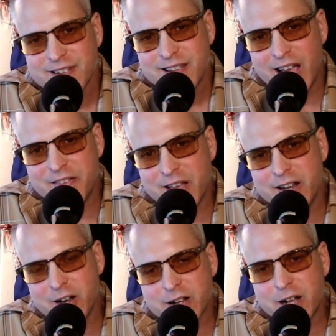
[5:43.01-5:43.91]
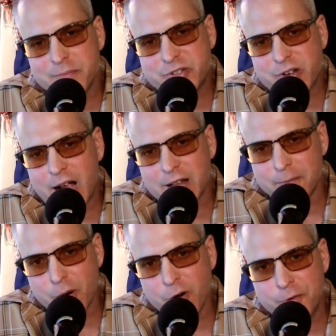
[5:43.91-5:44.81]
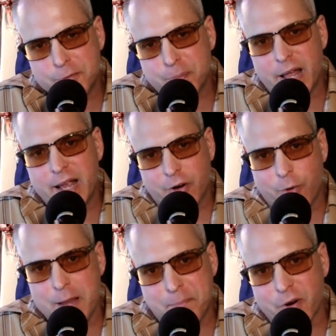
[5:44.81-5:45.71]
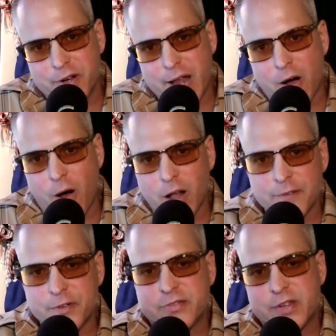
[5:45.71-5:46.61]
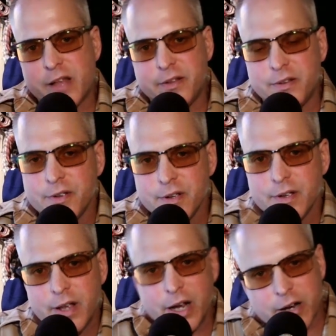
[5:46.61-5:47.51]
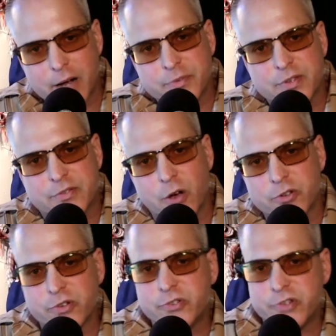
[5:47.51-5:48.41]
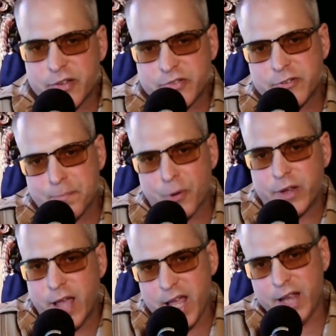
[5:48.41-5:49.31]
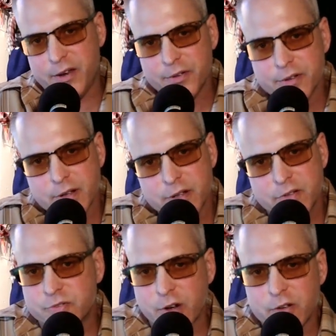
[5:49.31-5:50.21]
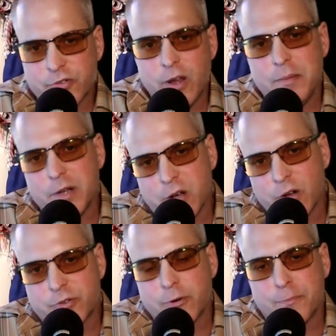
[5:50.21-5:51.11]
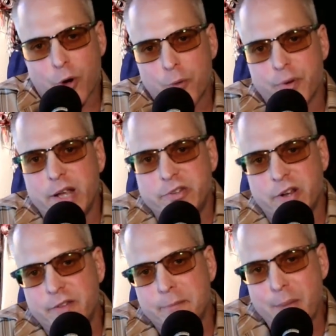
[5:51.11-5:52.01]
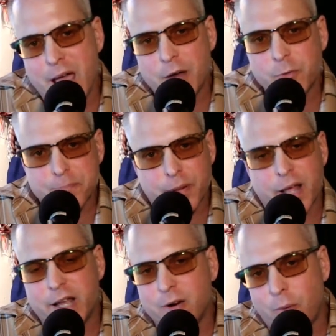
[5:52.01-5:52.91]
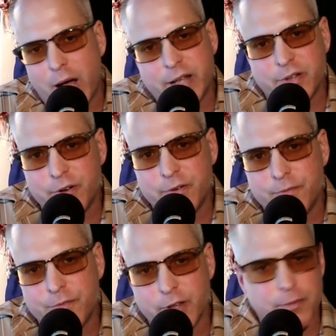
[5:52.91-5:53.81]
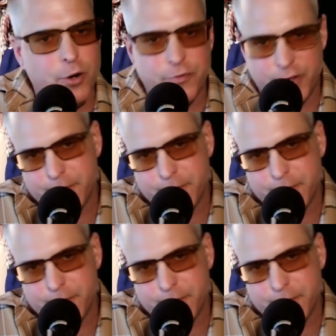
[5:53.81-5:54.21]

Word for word: And then here comes Shia LaBeouf, who's playing Creeper, and now all of a sudden, here comes the Social Justice Brigade to start screaming cultural appropriation, and the man was playing a white dude for the movie.